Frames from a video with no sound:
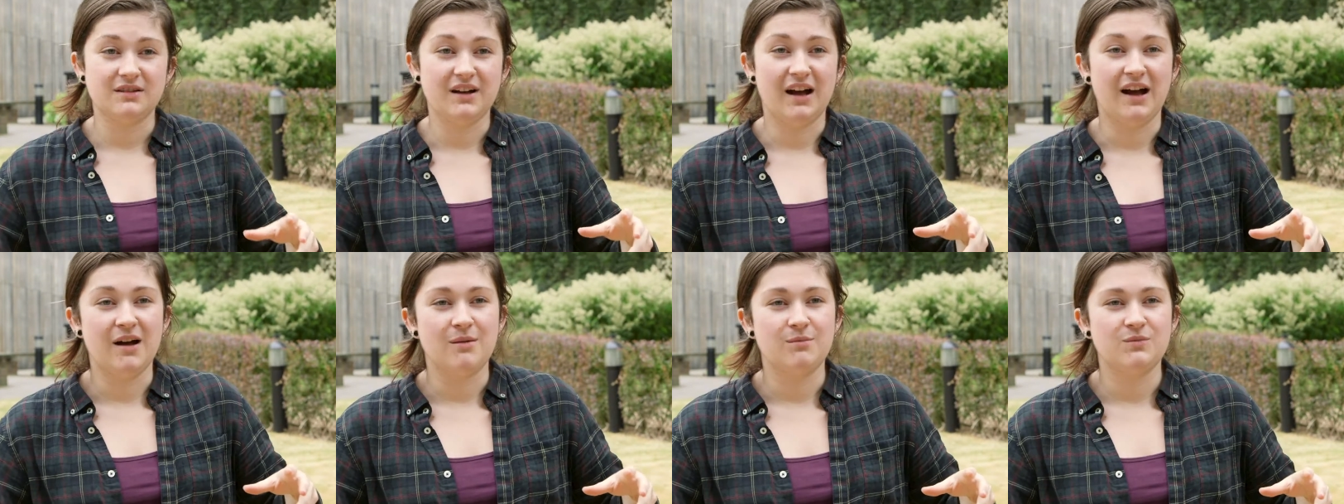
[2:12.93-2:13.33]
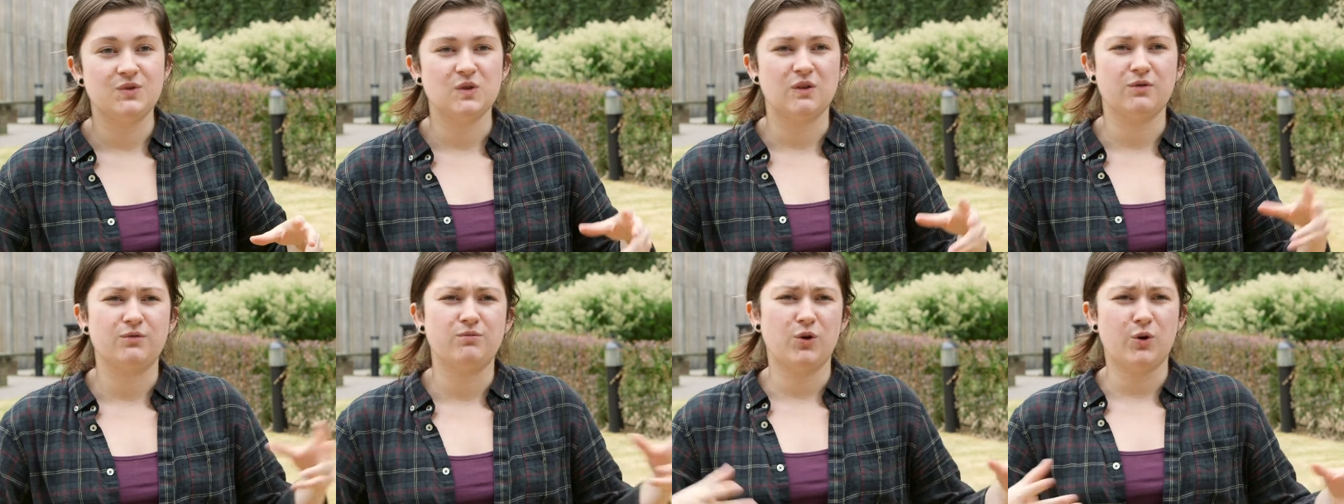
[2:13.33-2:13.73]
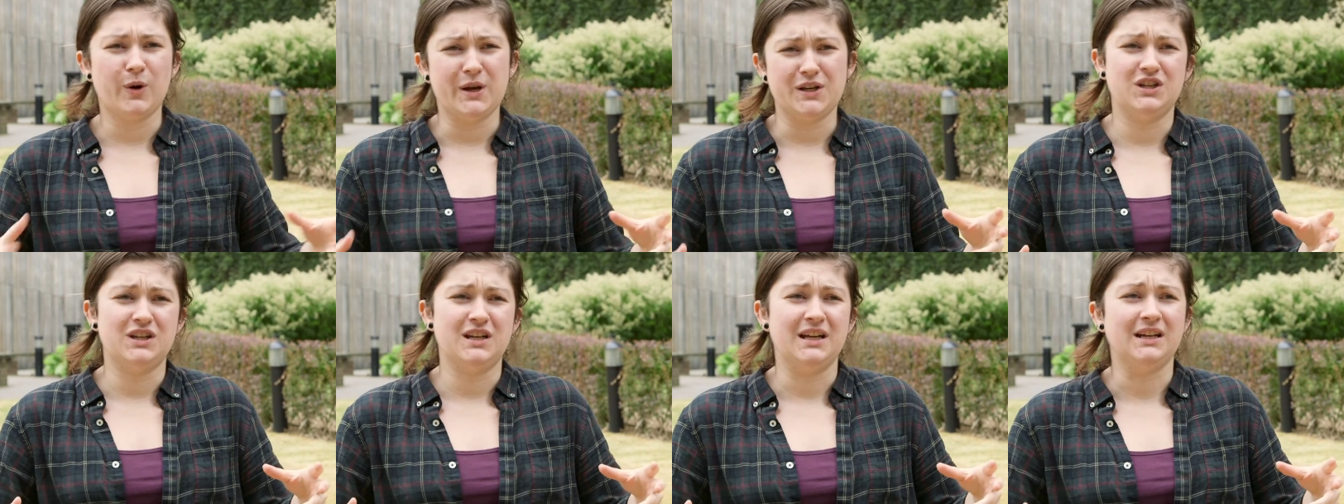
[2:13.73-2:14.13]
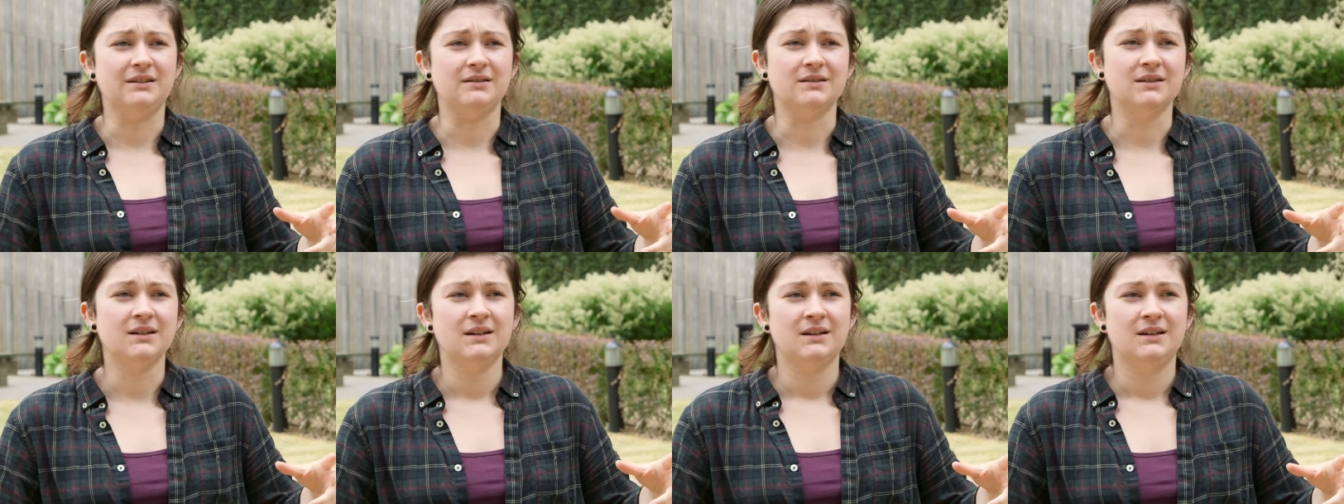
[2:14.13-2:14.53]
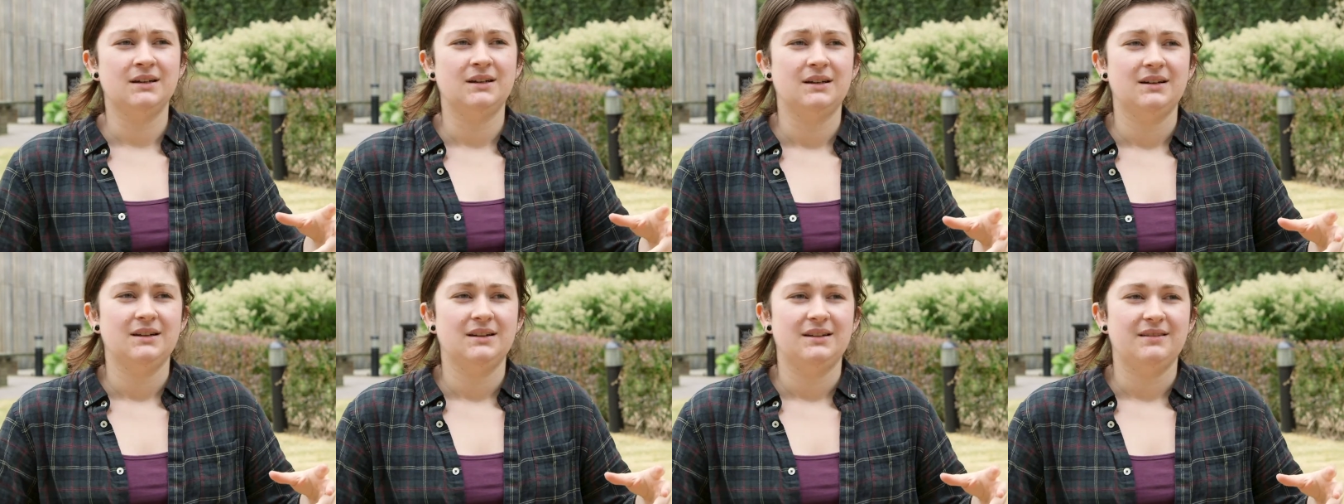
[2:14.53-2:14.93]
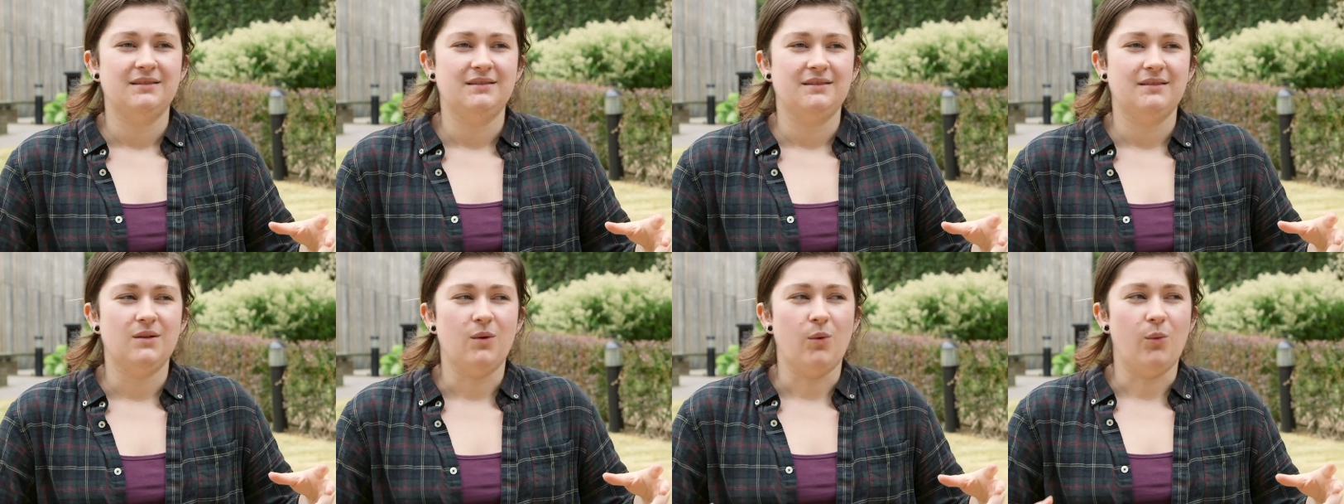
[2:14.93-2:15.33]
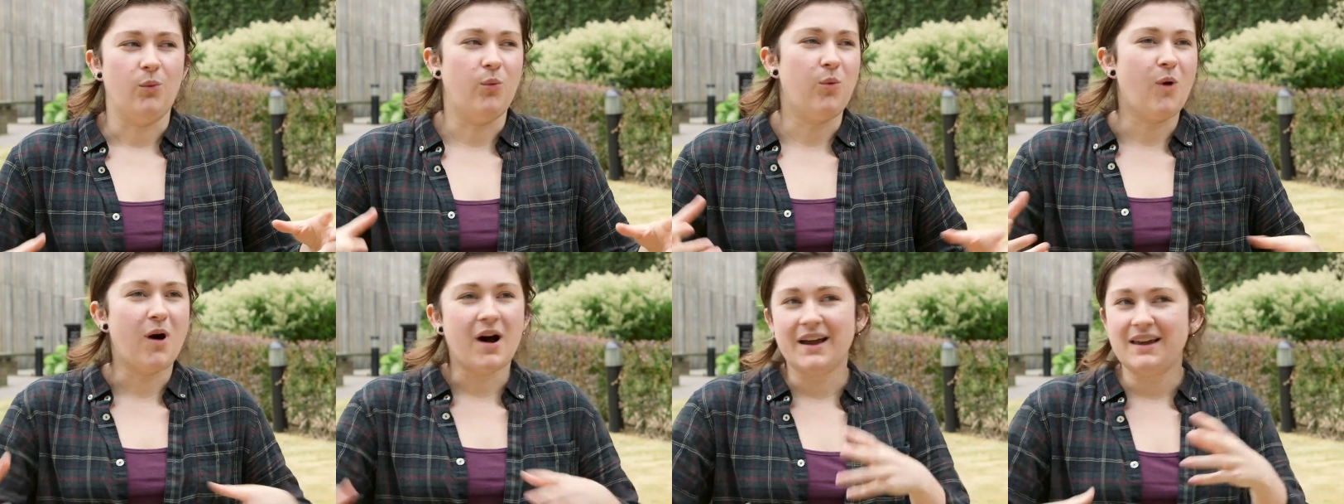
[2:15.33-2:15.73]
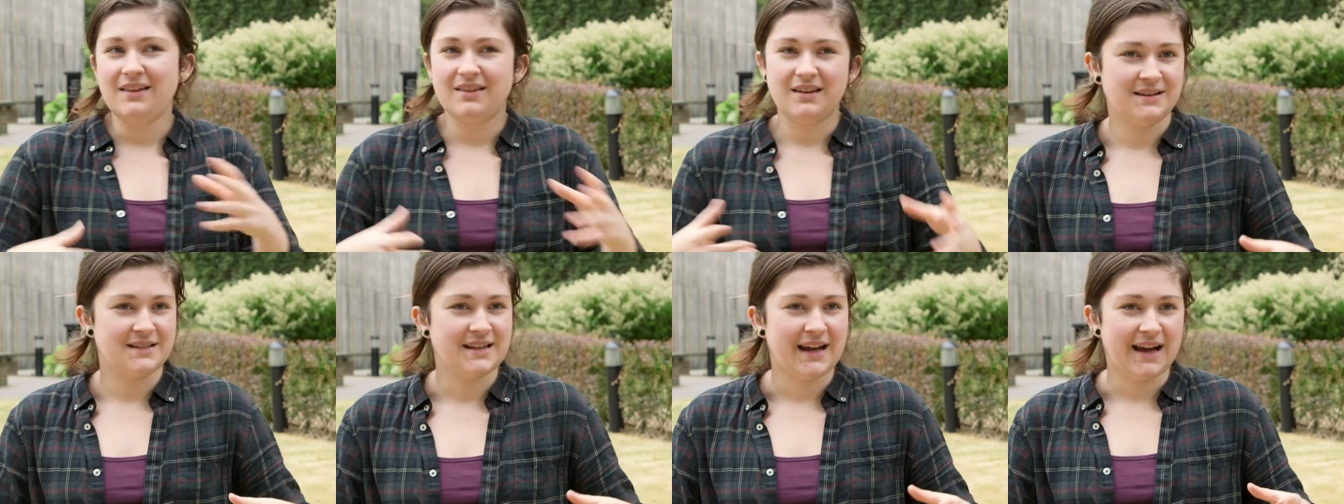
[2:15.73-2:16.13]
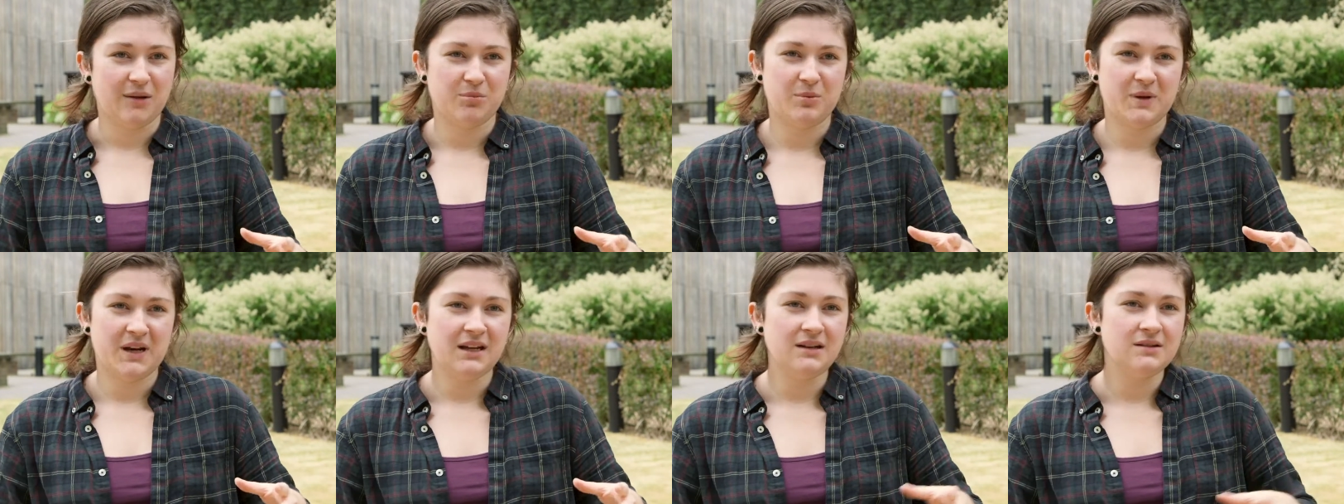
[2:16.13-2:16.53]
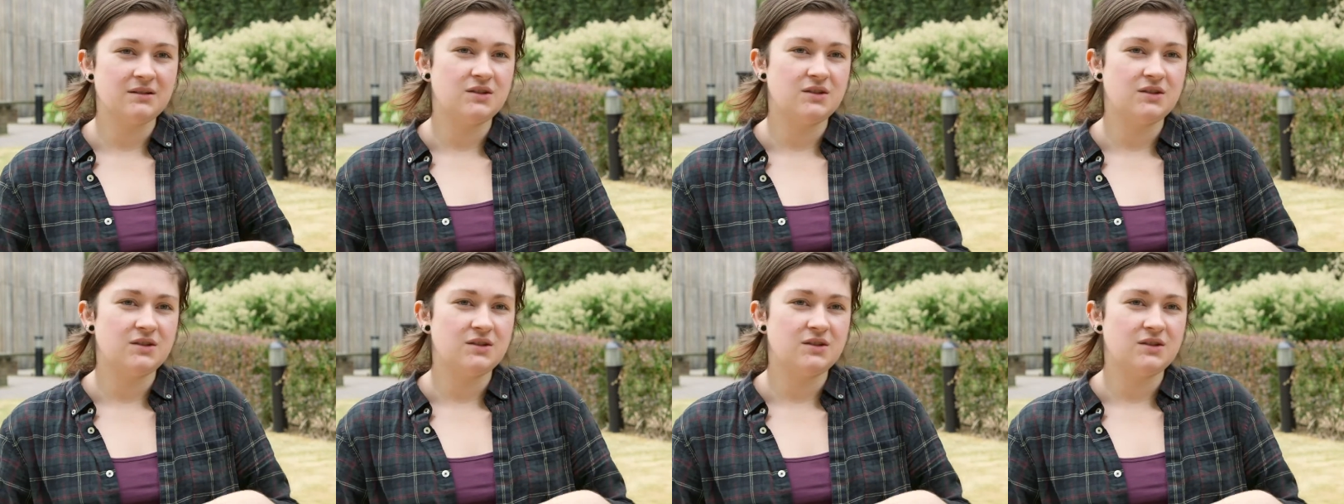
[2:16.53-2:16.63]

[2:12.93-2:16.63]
um, sort of questioning why things are happening.